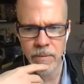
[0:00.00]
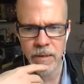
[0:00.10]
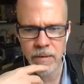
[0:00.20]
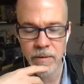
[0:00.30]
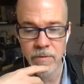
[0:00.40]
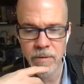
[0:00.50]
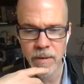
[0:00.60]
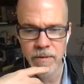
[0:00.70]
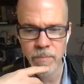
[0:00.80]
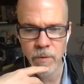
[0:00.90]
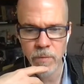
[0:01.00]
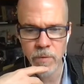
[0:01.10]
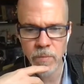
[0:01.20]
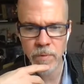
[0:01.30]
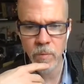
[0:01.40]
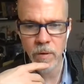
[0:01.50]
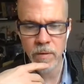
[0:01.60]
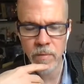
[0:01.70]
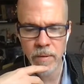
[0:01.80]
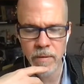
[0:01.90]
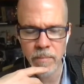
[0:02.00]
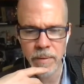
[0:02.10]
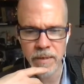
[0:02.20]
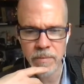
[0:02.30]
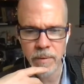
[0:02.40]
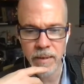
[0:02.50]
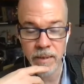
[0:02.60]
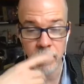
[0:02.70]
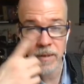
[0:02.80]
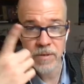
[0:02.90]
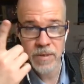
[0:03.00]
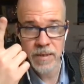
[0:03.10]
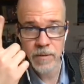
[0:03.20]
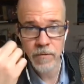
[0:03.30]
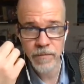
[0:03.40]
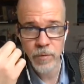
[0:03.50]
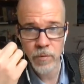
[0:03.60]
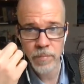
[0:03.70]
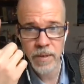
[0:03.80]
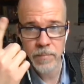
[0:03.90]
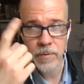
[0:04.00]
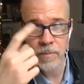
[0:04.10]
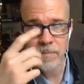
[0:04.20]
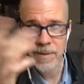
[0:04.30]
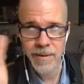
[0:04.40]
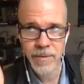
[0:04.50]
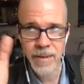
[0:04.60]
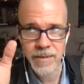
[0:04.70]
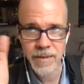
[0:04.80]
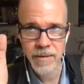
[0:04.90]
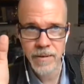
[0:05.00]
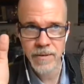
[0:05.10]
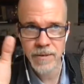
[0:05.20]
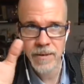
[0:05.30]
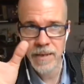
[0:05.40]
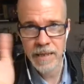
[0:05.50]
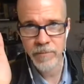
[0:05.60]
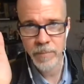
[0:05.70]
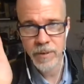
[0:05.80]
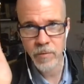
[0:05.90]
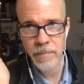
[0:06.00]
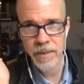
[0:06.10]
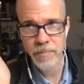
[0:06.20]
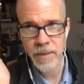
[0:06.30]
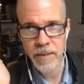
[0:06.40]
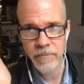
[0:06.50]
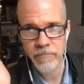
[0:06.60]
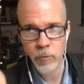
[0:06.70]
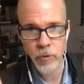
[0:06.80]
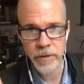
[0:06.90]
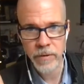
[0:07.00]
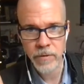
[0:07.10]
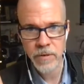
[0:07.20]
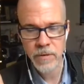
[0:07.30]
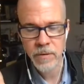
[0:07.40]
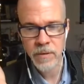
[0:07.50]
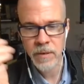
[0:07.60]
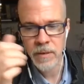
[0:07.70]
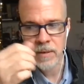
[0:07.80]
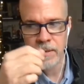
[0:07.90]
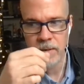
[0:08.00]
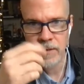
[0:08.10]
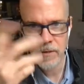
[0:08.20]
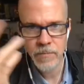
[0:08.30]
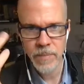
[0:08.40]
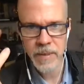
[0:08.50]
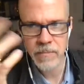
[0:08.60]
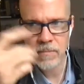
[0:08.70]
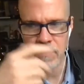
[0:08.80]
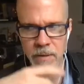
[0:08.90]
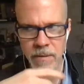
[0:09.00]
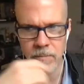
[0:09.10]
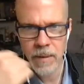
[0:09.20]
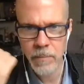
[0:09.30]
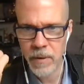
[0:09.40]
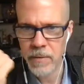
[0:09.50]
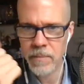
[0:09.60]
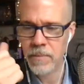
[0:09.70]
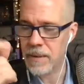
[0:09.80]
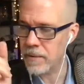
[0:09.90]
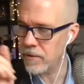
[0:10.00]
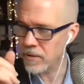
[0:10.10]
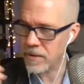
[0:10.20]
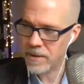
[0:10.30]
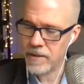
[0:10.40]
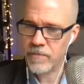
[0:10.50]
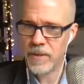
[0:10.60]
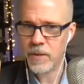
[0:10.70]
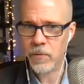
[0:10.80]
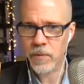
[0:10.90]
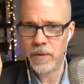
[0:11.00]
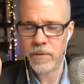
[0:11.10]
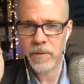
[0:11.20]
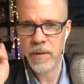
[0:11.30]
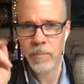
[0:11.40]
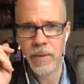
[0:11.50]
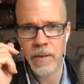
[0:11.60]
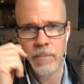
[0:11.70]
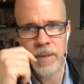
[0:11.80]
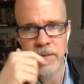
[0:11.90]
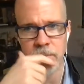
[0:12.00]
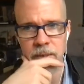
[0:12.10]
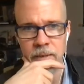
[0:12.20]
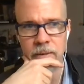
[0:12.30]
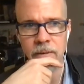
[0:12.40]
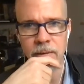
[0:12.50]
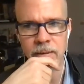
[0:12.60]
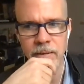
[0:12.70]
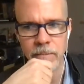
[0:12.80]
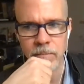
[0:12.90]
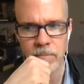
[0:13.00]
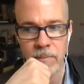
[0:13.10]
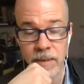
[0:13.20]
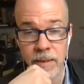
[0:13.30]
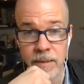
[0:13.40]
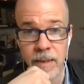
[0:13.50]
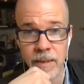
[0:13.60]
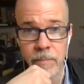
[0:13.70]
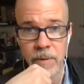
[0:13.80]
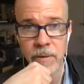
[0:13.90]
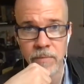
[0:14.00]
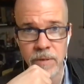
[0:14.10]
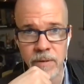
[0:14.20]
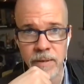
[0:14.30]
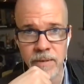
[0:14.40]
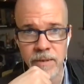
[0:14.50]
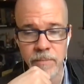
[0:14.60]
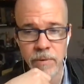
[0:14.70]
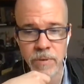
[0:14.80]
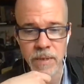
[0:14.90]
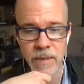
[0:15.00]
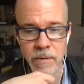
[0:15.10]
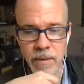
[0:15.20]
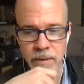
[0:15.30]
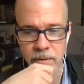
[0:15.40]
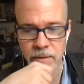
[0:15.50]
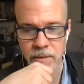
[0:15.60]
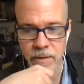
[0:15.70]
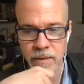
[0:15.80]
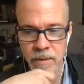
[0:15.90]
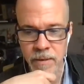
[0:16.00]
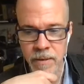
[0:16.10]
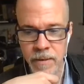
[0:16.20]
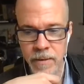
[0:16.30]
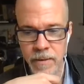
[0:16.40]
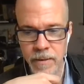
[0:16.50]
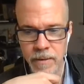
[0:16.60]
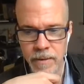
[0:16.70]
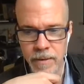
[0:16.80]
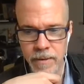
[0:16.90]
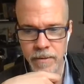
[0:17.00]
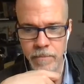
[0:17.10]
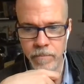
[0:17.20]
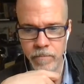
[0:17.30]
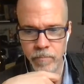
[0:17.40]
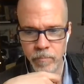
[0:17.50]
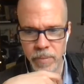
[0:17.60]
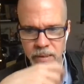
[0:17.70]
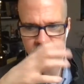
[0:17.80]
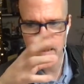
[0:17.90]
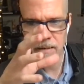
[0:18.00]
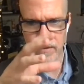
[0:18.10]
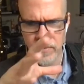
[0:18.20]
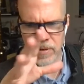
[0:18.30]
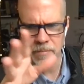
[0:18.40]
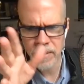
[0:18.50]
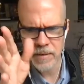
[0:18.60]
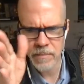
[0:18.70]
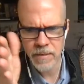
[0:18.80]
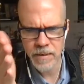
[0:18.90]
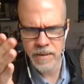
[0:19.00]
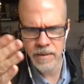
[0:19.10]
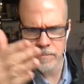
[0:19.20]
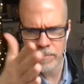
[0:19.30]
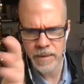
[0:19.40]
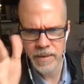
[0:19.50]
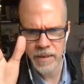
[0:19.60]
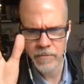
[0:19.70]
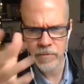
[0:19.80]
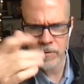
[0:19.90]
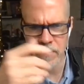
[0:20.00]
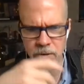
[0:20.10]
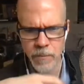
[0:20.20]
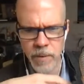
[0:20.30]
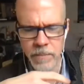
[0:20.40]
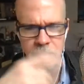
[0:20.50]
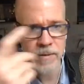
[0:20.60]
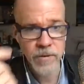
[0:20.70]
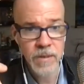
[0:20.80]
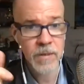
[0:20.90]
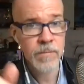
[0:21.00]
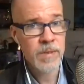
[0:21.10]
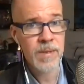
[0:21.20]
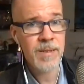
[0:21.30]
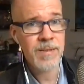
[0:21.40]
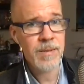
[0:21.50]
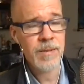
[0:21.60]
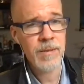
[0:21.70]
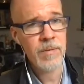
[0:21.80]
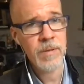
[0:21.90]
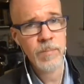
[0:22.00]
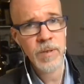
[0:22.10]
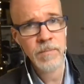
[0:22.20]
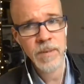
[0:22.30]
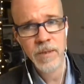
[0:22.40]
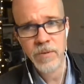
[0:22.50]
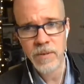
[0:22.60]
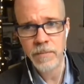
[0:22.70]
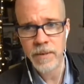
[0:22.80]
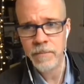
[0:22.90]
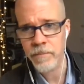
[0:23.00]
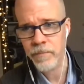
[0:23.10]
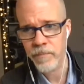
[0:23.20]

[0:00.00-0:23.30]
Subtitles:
There's lots more room to walk around the Best Buy. And I'm not just saying there are fewer people. Now, I say this, I haven't been to a Best Buy in 4 years. It's been, there's a TV over there that I bought at Best Buy. And that I believe is the last time I was there, honestly. But yeah, it used to be like you had to be careful because you'd bump into shelves, and that's not nearly the problem it used to be.